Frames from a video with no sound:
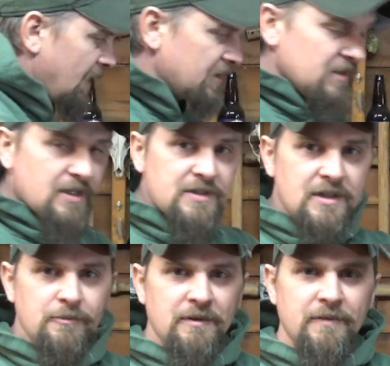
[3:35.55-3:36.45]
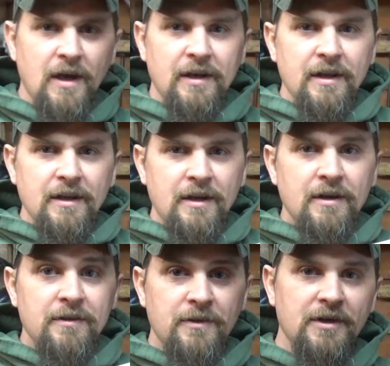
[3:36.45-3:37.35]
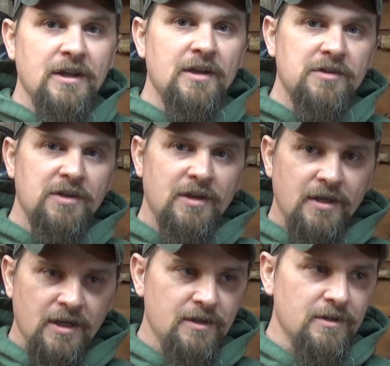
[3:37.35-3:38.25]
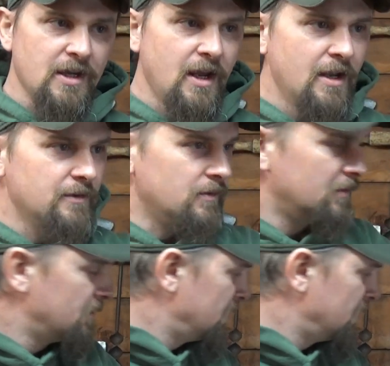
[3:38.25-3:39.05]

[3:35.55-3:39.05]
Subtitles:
as you can see, we've got a 30-inch hickory handle,